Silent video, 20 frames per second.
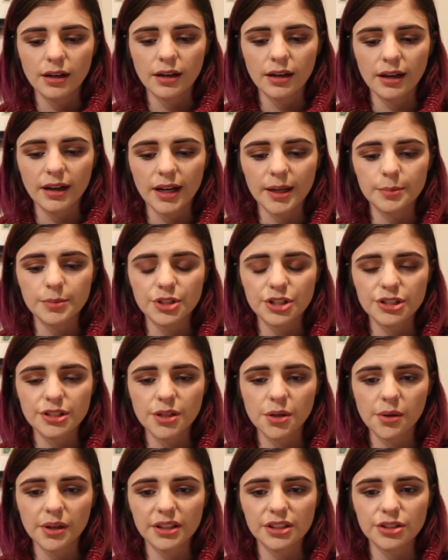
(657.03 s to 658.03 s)
I'm just
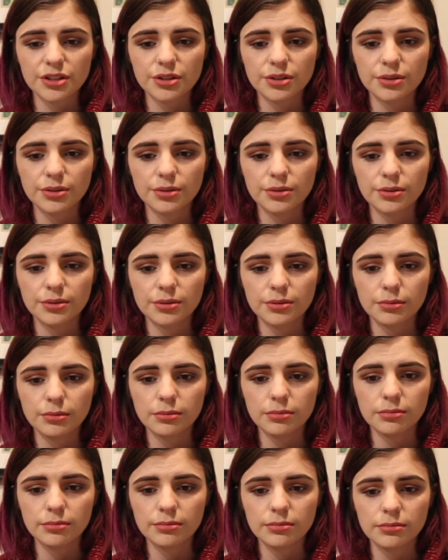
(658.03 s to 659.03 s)
going
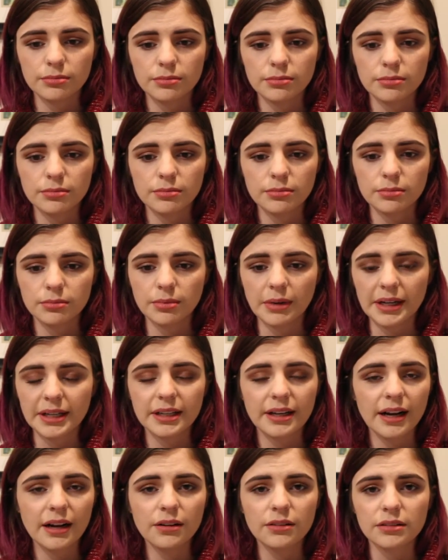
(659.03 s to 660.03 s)
to wait
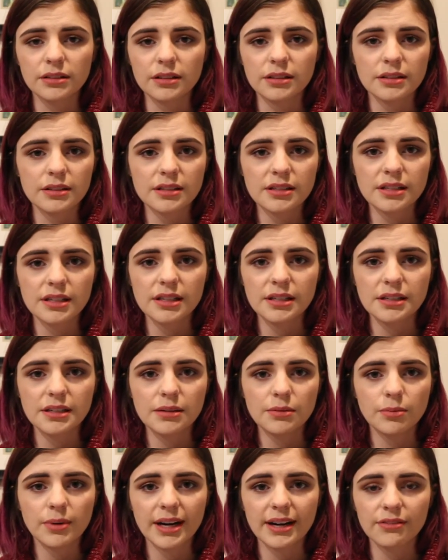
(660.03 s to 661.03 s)
it out and see
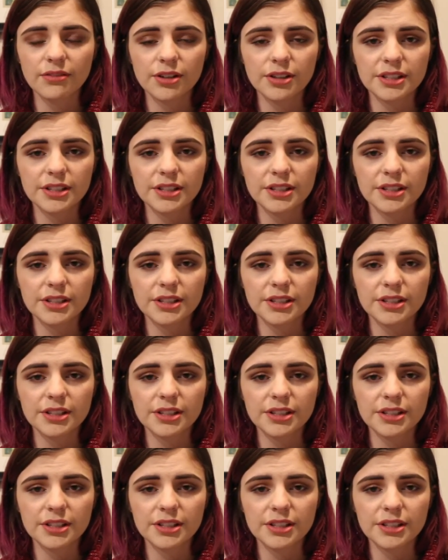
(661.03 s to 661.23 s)
whatever